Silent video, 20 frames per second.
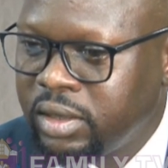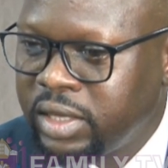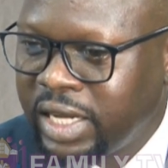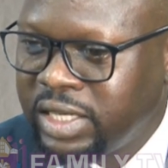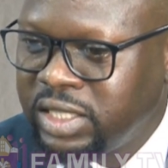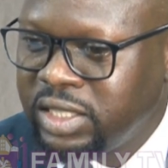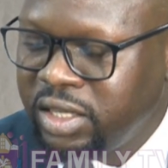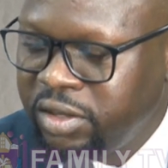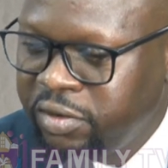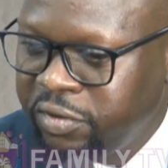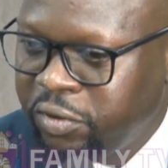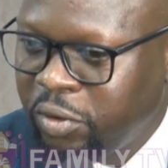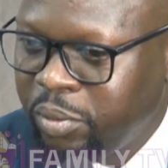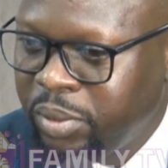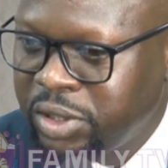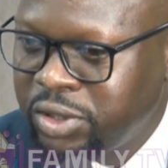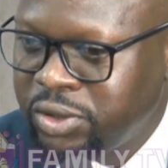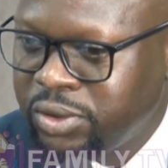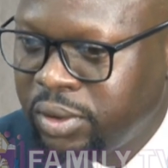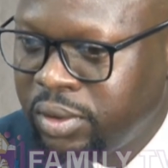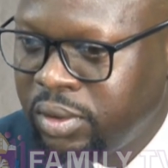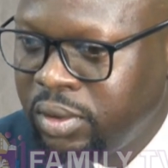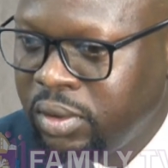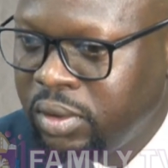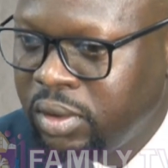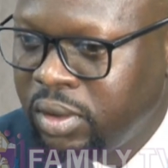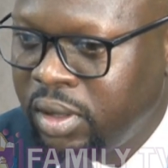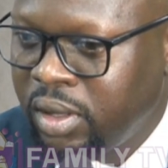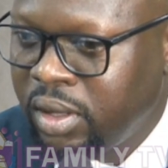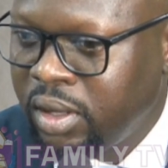that information
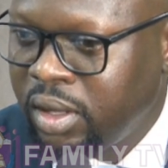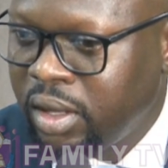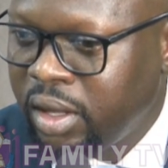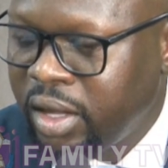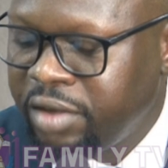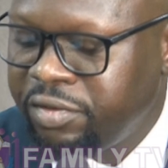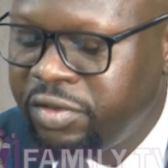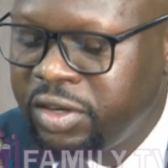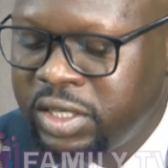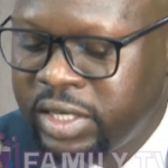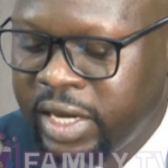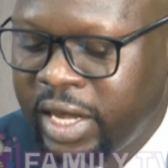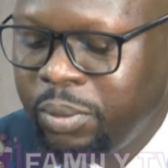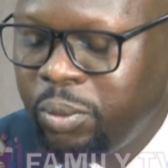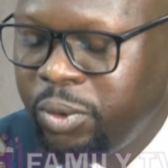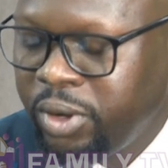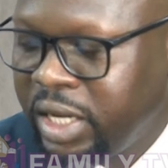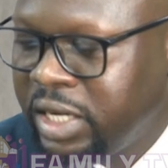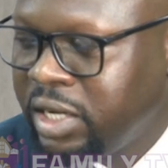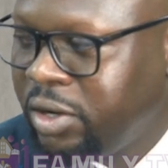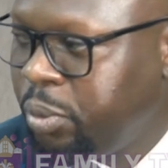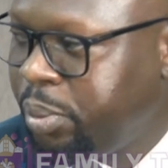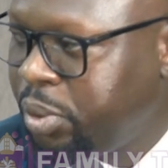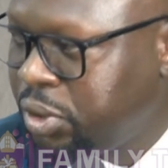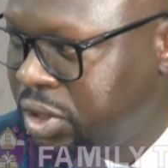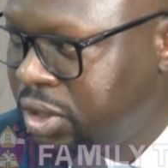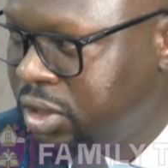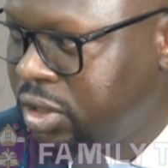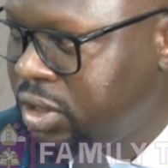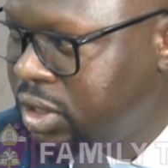every time we get an
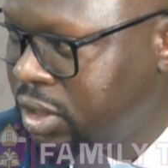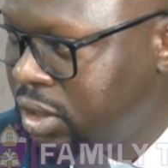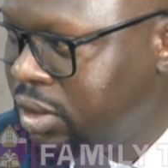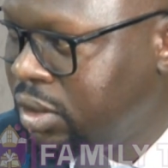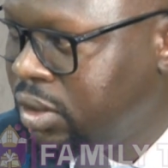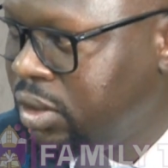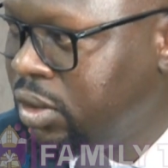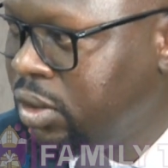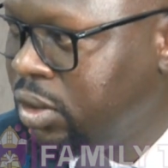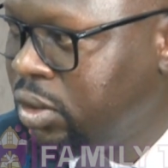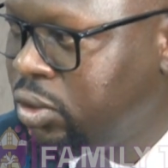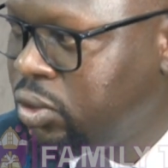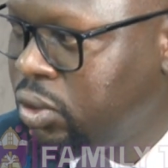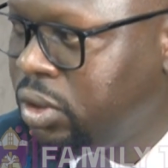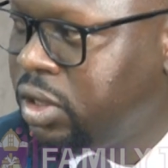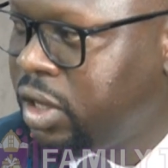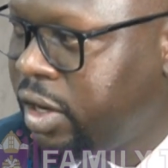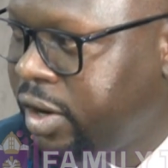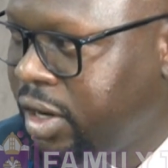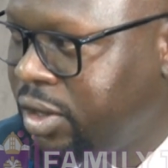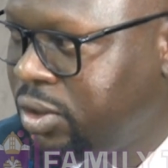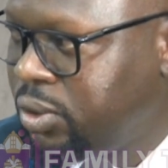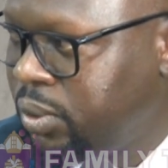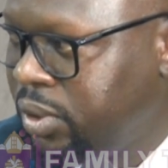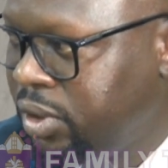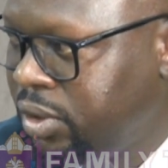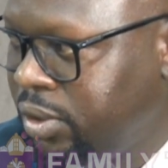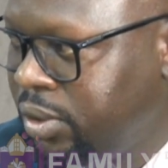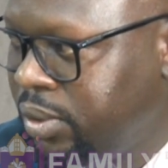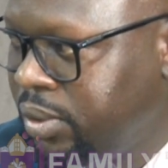opportunity to interact
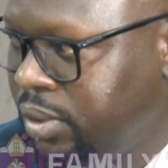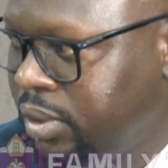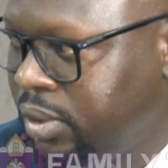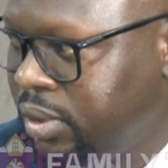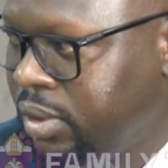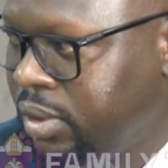with you.